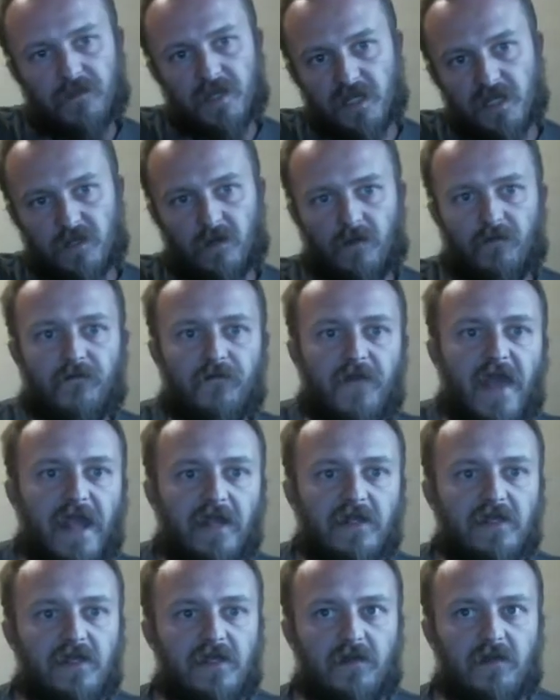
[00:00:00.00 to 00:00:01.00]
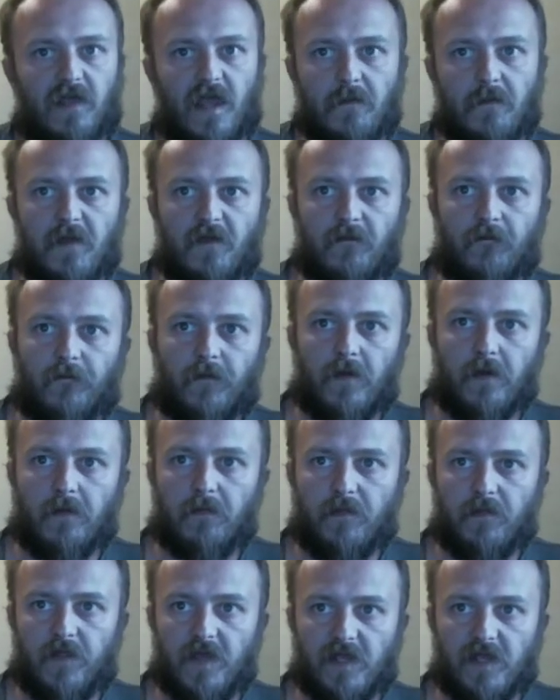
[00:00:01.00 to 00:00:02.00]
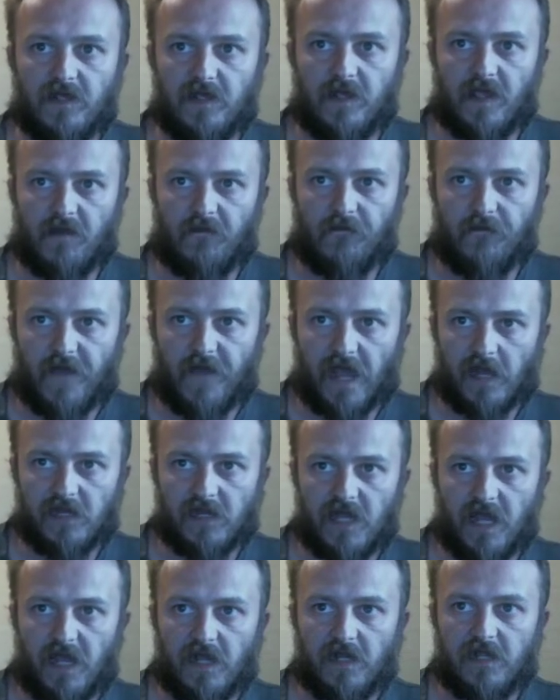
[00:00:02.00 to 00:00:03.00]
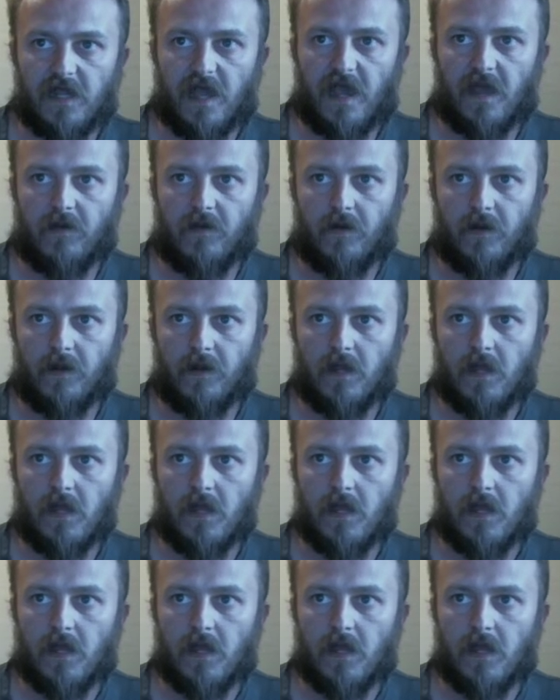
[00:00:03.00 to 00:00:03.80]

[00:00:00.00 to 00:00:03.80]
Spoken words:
These are facts coming from things like factcheck.org.